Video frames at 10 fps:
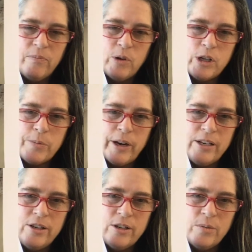Which
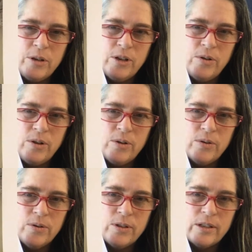branches would you
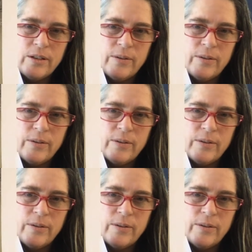use?